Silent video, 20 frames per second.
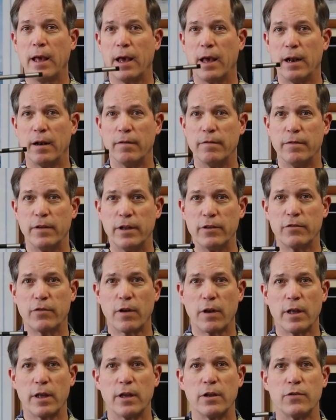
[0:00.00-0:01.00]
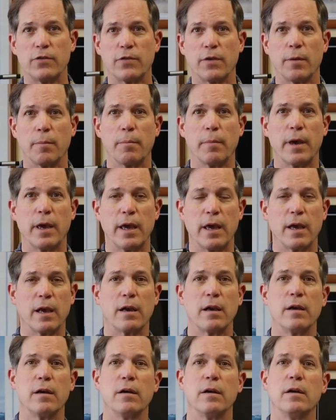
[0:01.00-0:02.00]
and eventually some
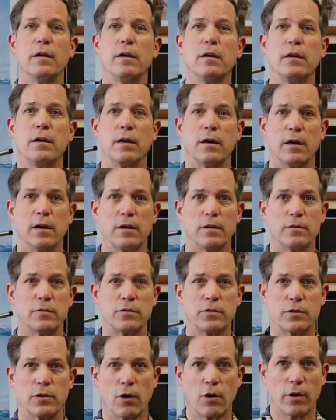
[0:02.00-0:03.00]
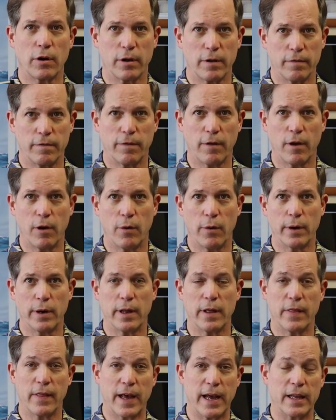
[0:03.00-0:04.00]
ink uh, started flowing.
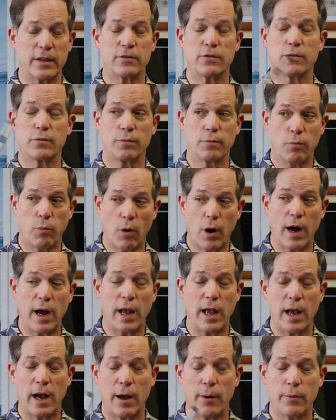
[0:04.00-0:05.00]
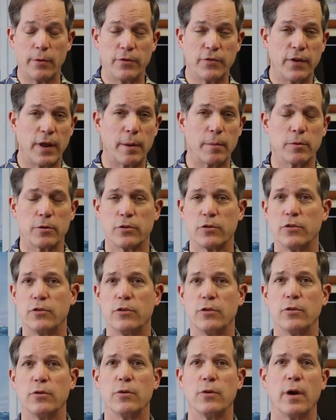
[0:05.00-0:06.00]
And that's why I was able to
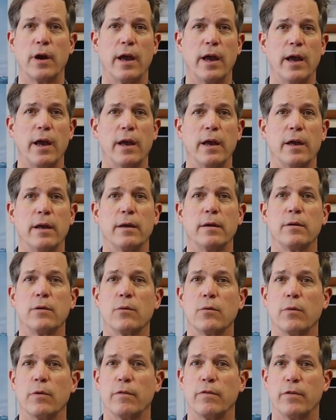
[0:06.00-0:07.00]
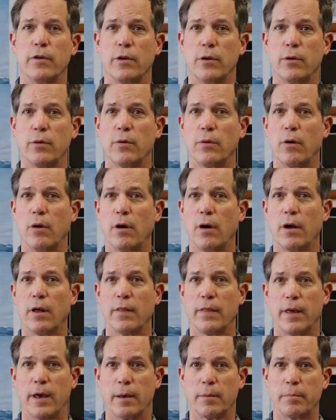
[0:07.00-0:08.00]
do a review
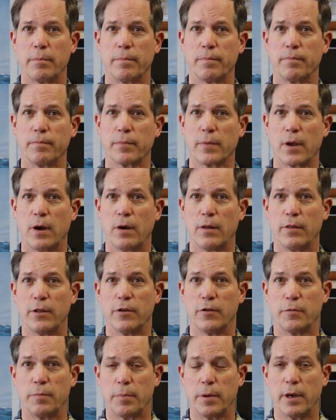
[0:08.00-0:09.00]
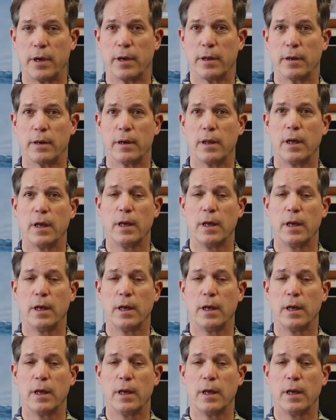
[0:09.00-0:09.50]
on that, on this pen